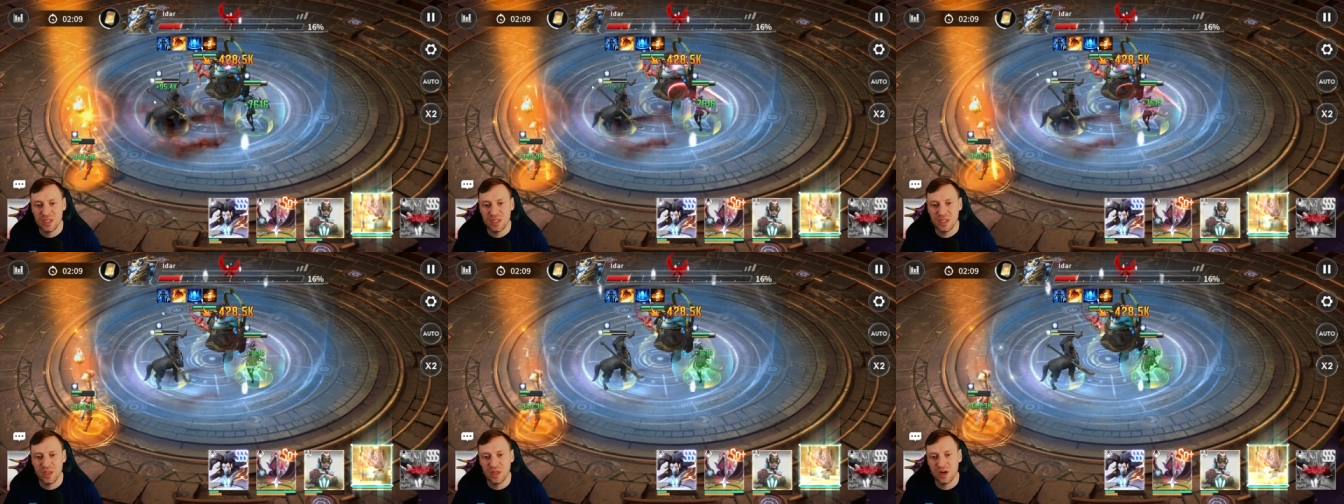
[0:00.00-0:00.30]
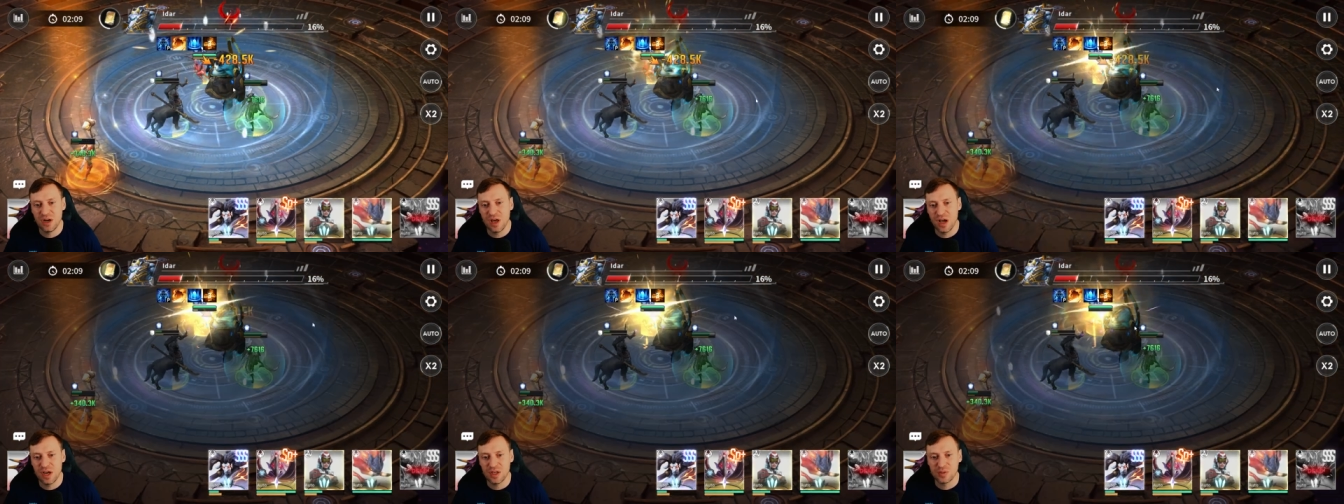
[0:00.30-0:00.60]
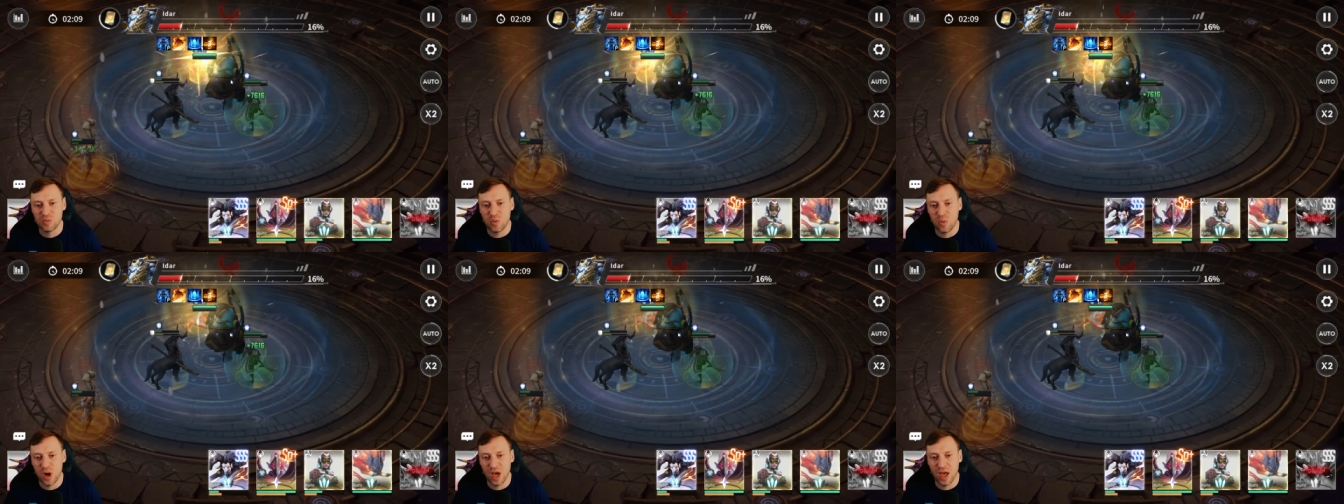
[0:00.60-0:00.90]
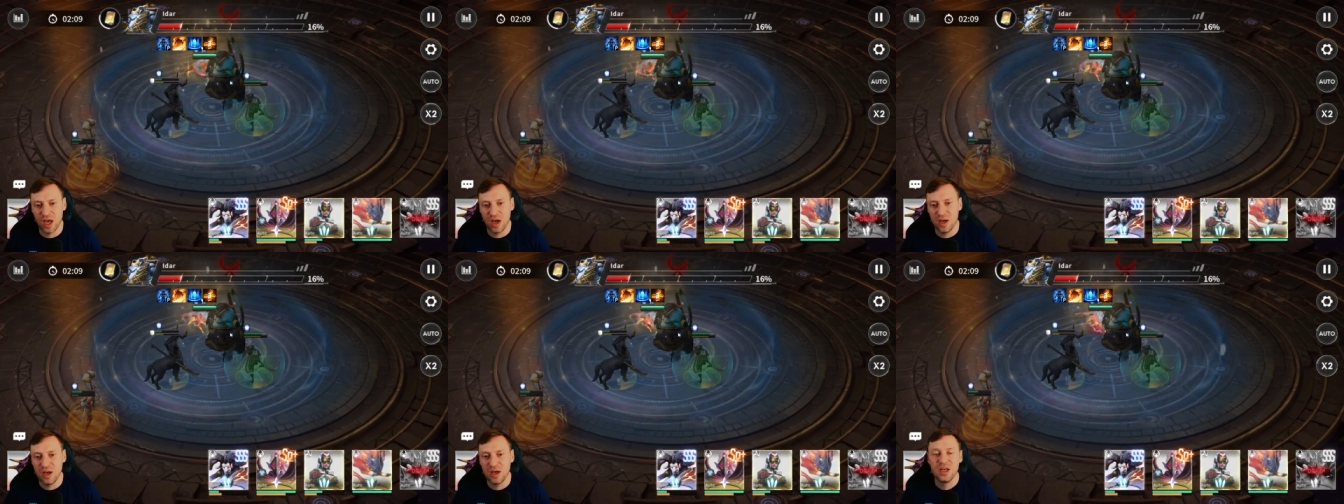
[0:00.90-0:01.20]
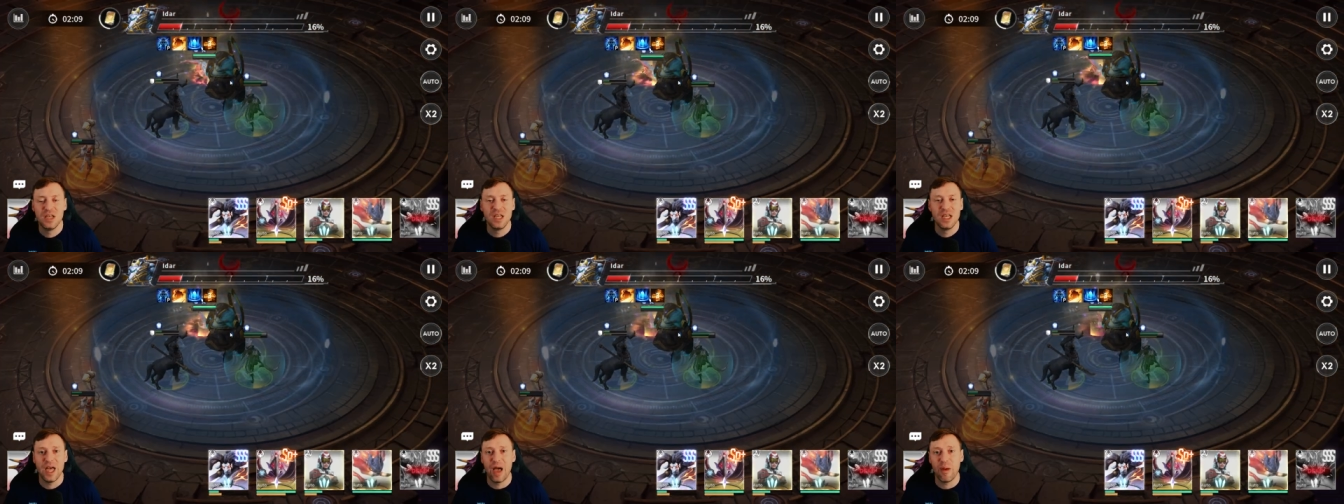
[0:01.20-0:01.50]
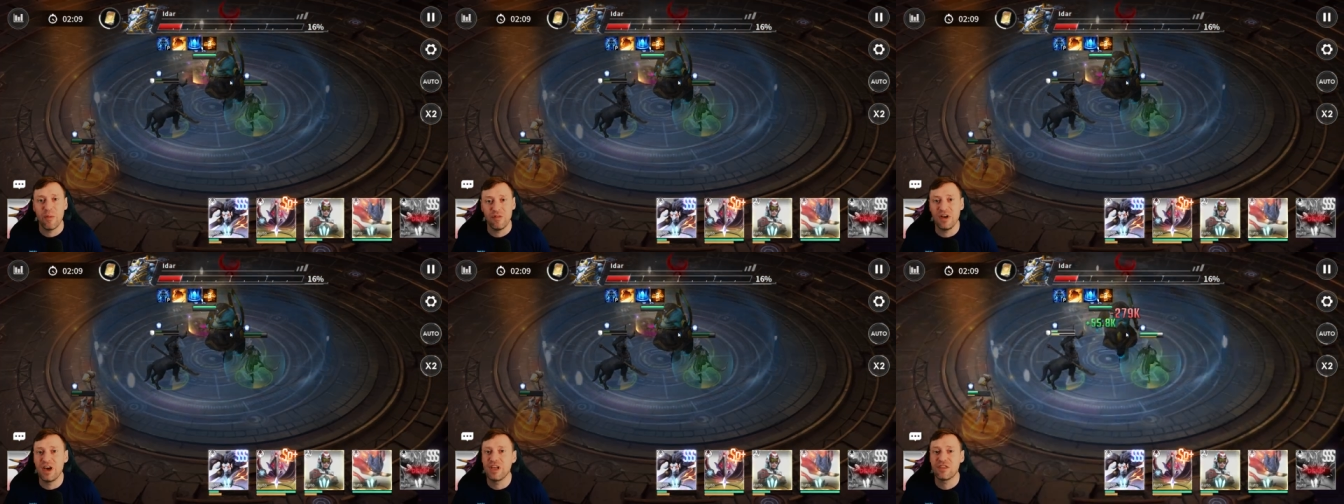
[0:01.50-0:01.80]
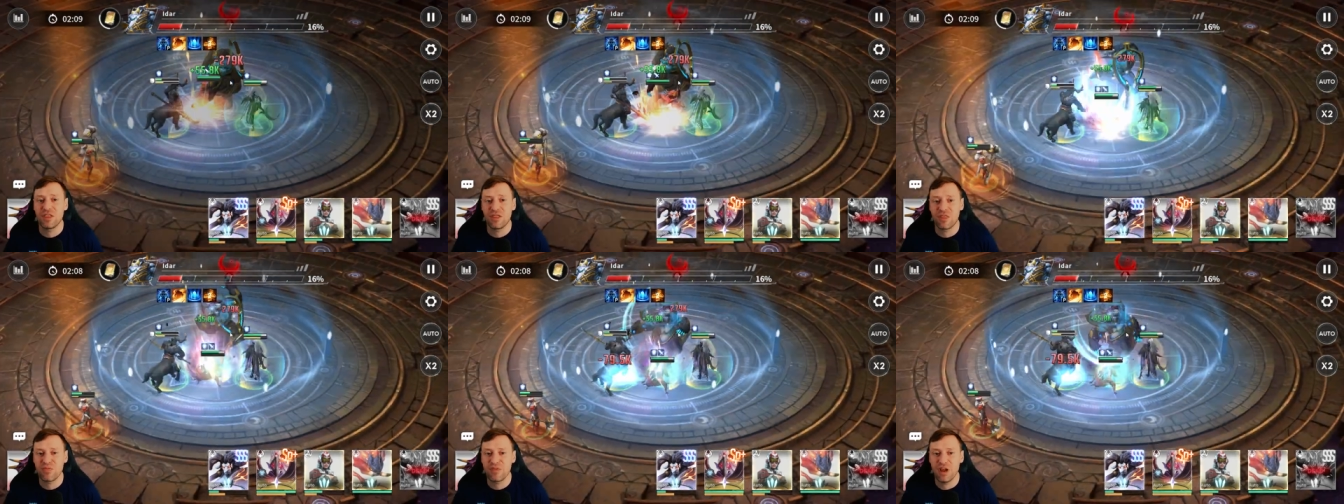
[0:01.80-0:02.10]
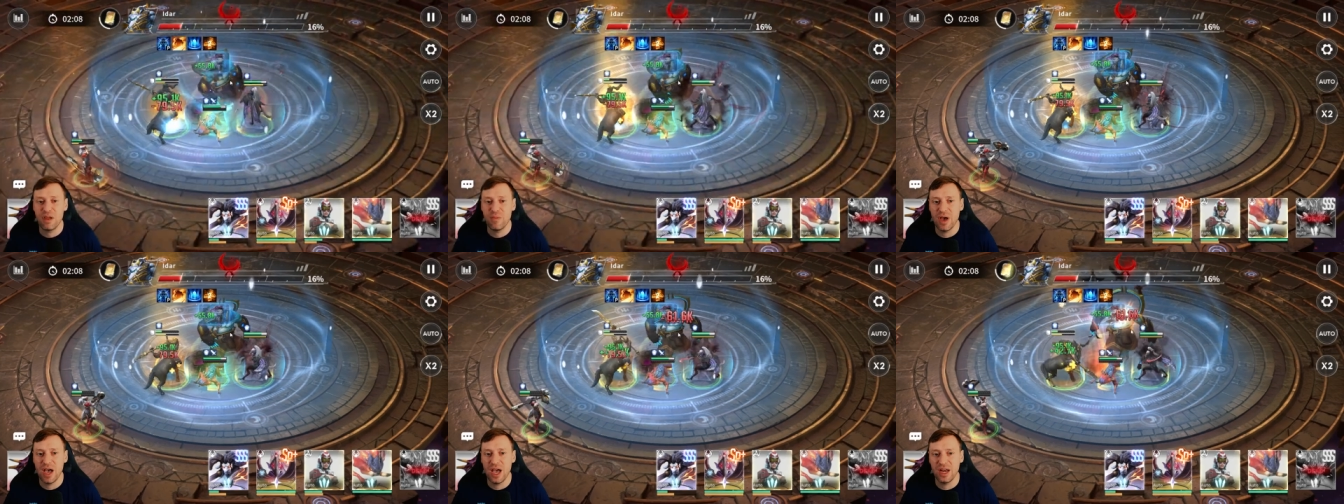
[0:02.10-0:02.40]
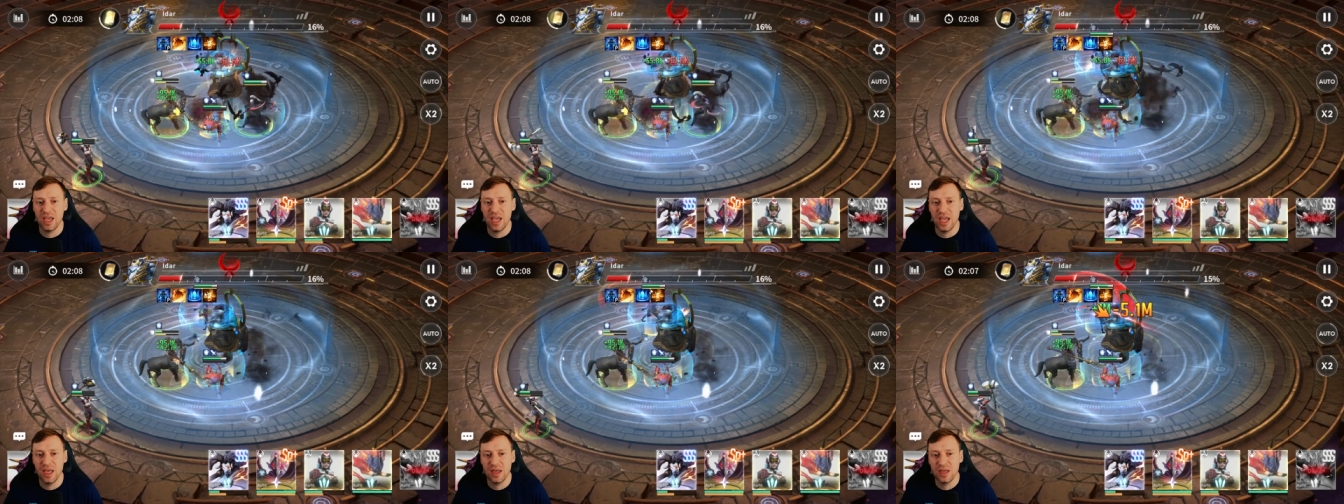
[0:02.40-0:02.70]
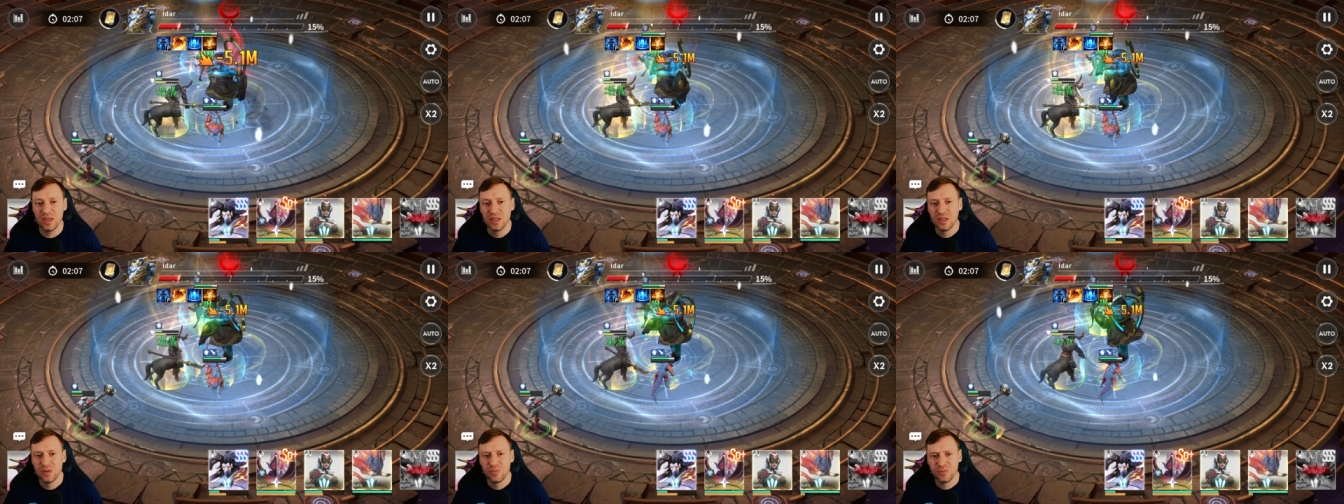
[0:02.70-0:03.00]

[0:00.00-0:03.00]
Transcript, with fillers: to the last wire and we've had to three-man it